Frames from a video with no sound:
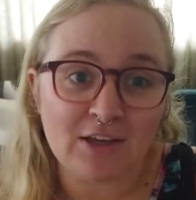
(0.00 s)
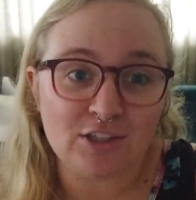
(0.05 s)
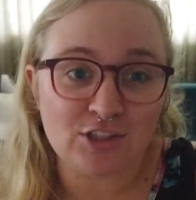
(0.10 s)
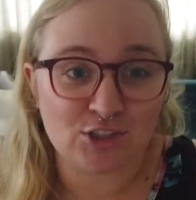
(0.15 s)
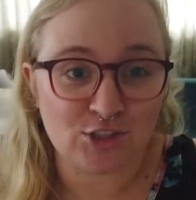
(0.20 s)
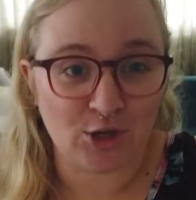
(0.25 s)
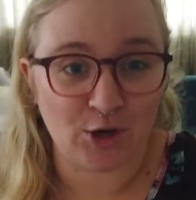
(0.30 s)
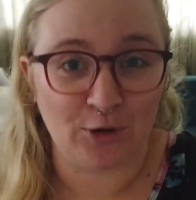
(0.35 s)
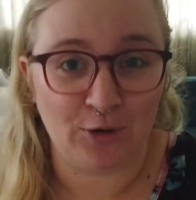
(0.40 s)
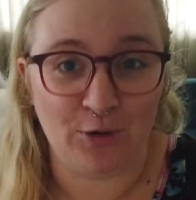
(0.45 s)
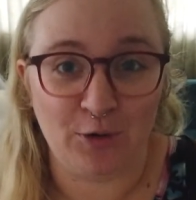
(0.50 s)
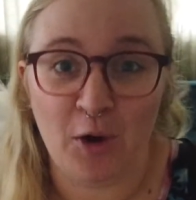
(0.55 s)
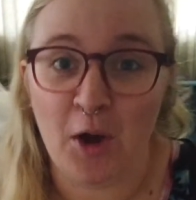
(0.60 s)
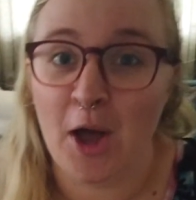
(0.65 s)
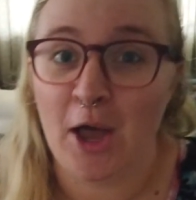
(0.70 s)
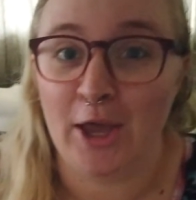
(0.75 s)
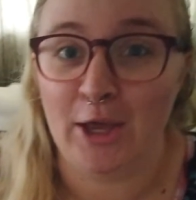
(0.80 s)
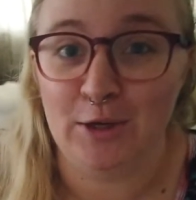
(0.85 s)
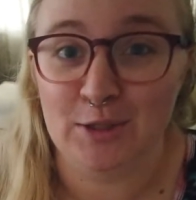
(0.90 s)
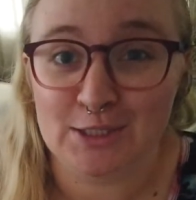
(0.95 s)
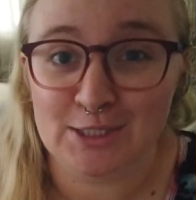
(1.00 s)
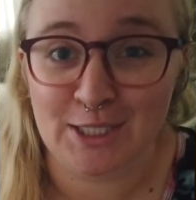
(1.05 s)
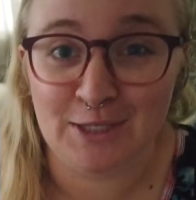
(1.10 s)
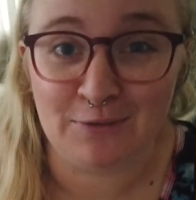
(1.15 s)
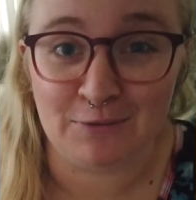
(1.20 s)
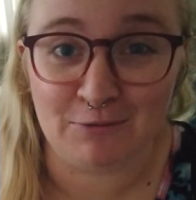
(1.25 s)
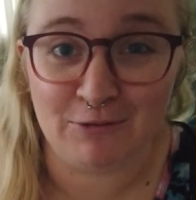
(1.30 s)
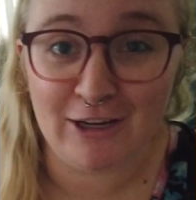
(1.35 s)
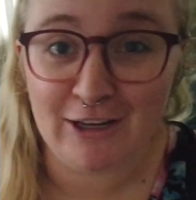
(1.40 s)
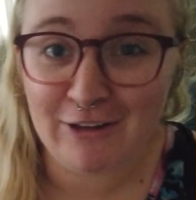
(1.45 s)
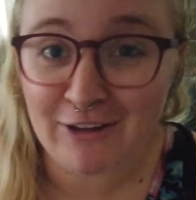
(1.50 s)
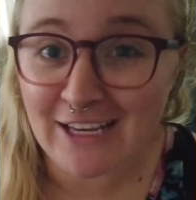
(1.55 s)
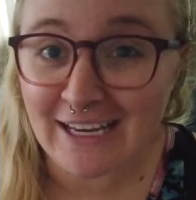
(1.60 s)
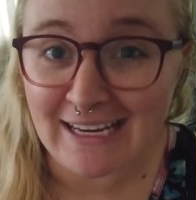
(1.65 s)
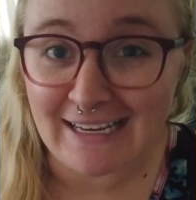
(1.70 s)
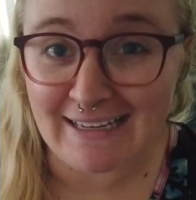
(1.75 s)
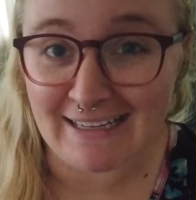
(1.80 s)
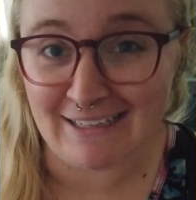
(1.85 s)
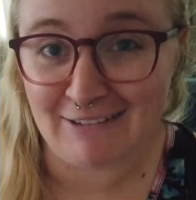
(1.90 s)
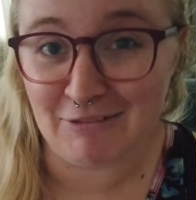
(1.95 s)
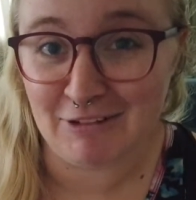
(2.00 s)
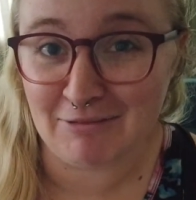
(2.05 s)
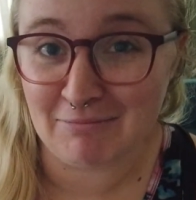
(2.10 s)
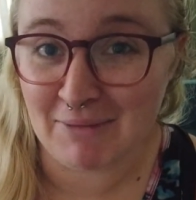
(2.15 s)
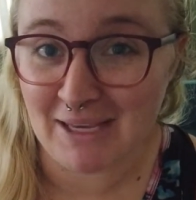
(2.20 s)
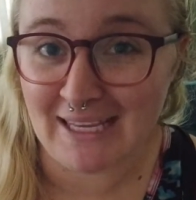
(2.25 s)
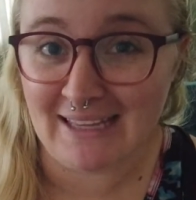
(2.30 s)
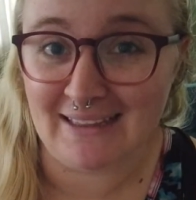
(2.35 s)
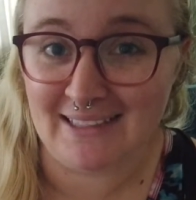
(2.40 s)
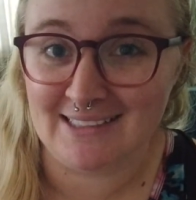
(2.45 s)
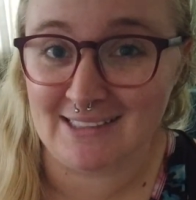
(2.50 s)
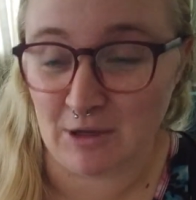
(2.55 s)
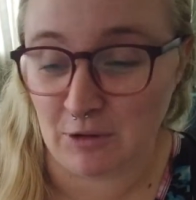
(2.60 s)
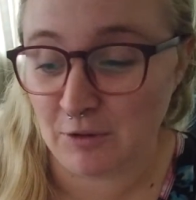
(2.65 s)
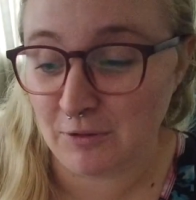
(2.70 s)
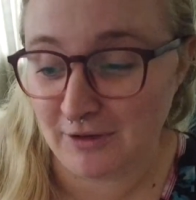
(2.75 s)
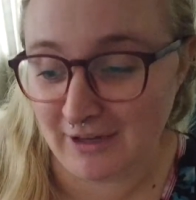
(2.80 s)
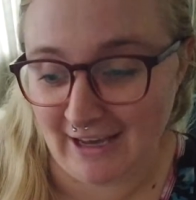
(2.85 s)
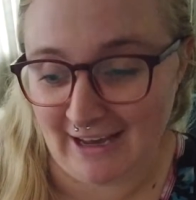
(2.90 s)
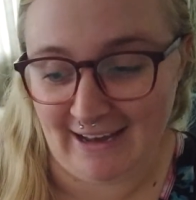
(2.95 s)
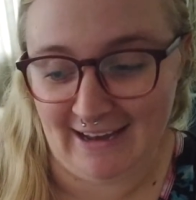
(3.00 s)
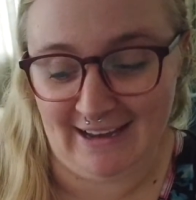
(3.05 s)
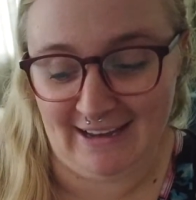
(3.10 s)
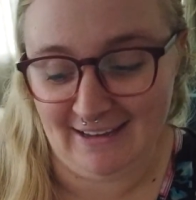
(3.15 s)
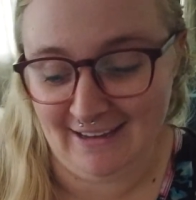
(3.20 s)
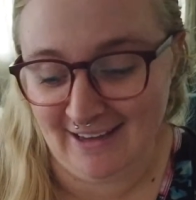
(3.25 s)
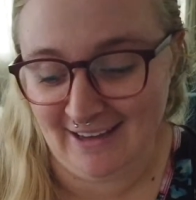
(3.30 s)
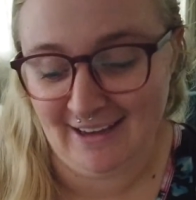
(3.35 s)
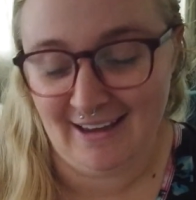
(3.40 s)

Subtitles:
So it was getting real heated with me and this old guy,